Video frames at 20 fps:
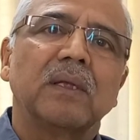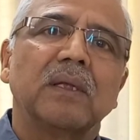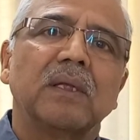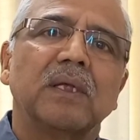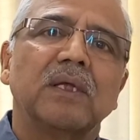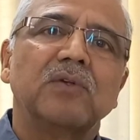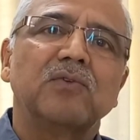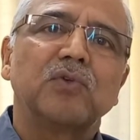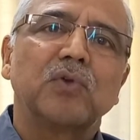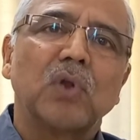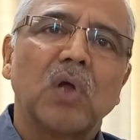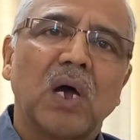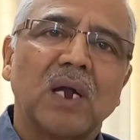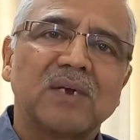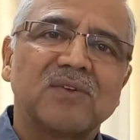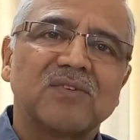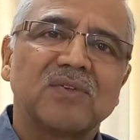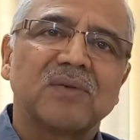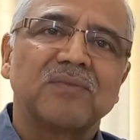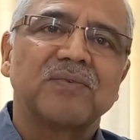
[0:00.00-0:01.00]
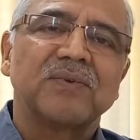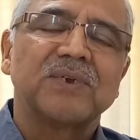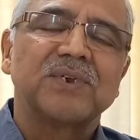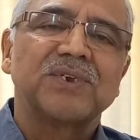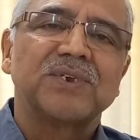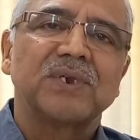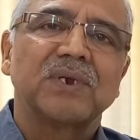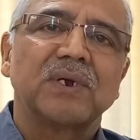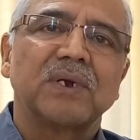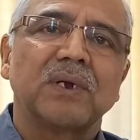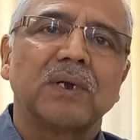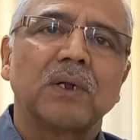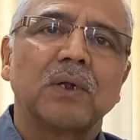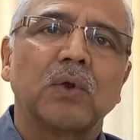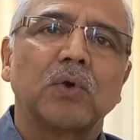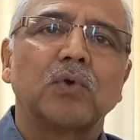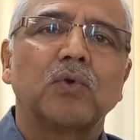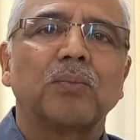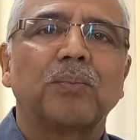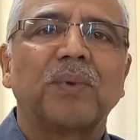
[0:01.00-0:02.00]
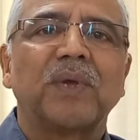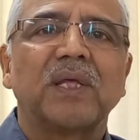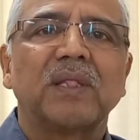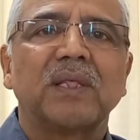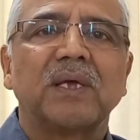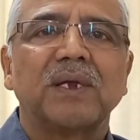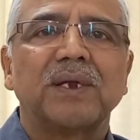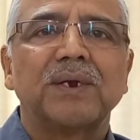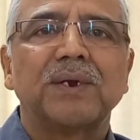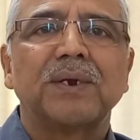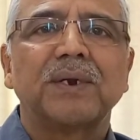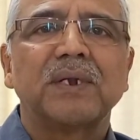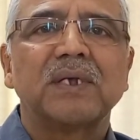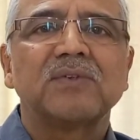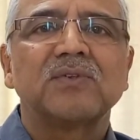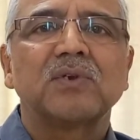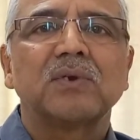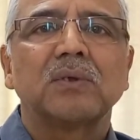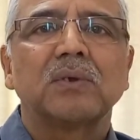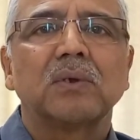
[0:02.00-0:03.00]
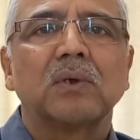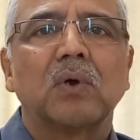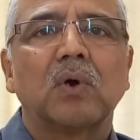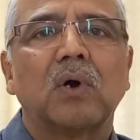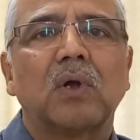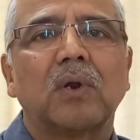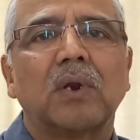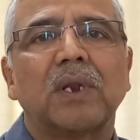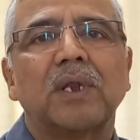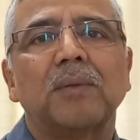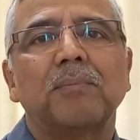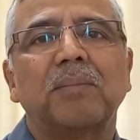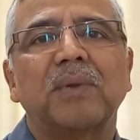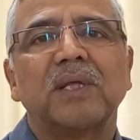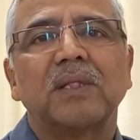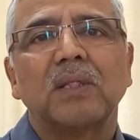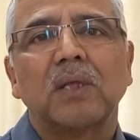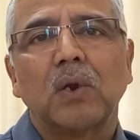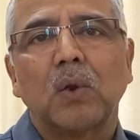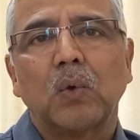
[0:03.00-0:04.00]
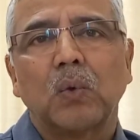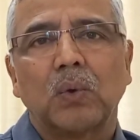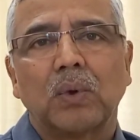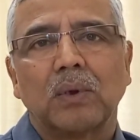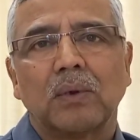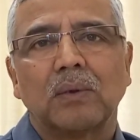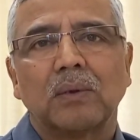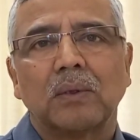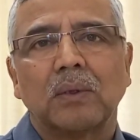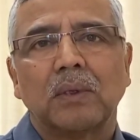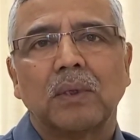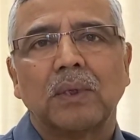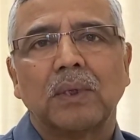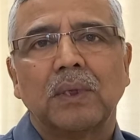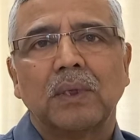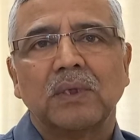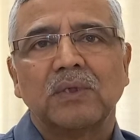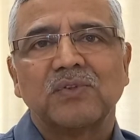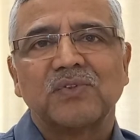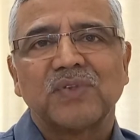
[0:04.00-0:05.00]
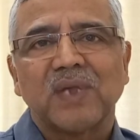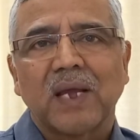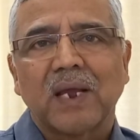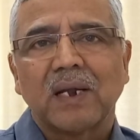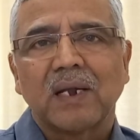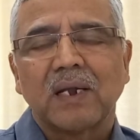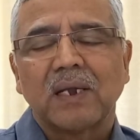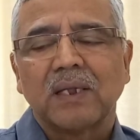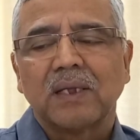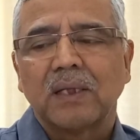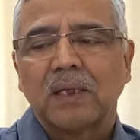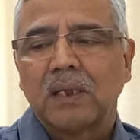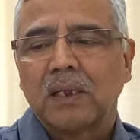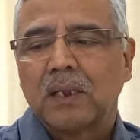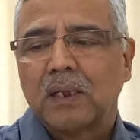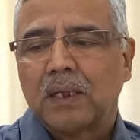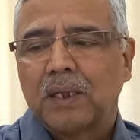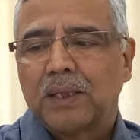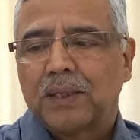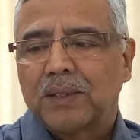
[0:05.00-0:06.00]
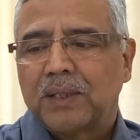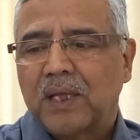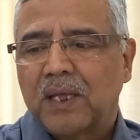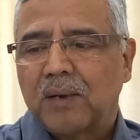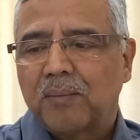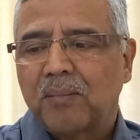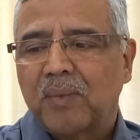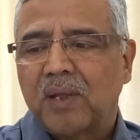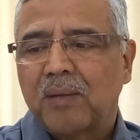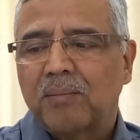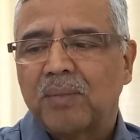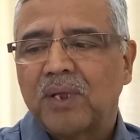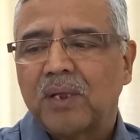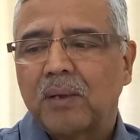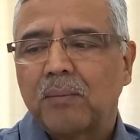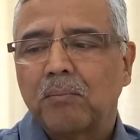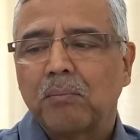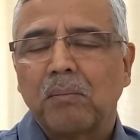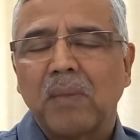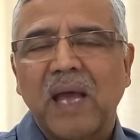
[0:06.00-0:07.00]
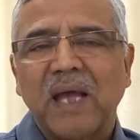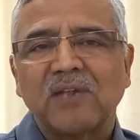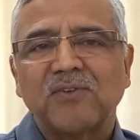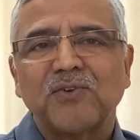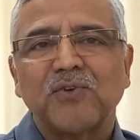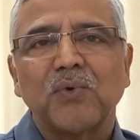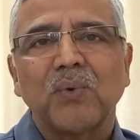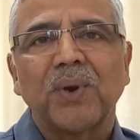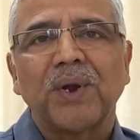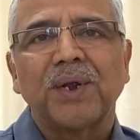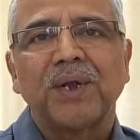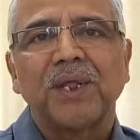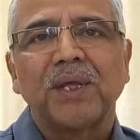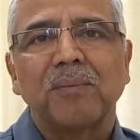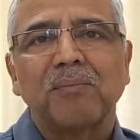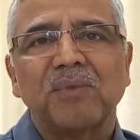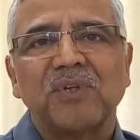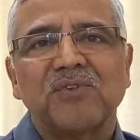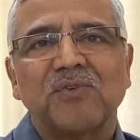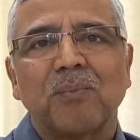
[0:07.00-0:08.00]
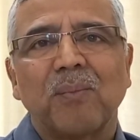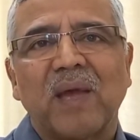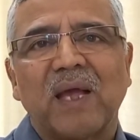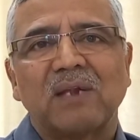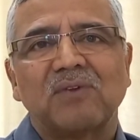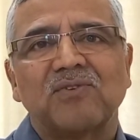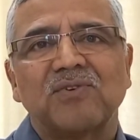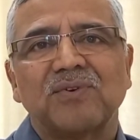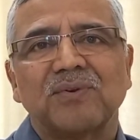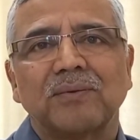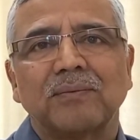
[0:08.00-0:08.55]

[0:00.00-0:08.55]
is not sufficient to pay the interest or repay the loan. Secondly, there may be maturity mismatch.